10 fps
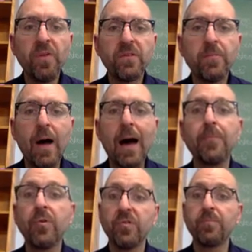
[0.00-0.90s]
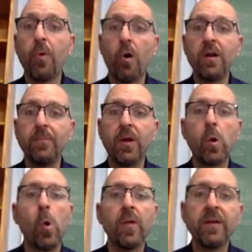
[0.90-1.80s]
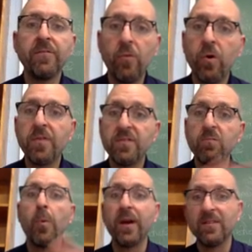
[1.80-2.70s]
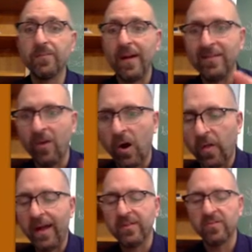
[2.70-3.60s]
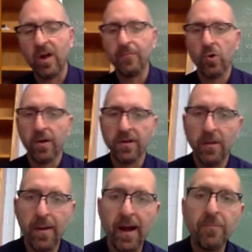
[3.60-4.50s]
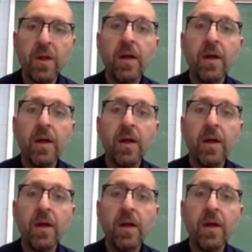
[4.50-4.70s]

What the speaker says: this populist party be calling for? This is what we're going to spend our class time talking about.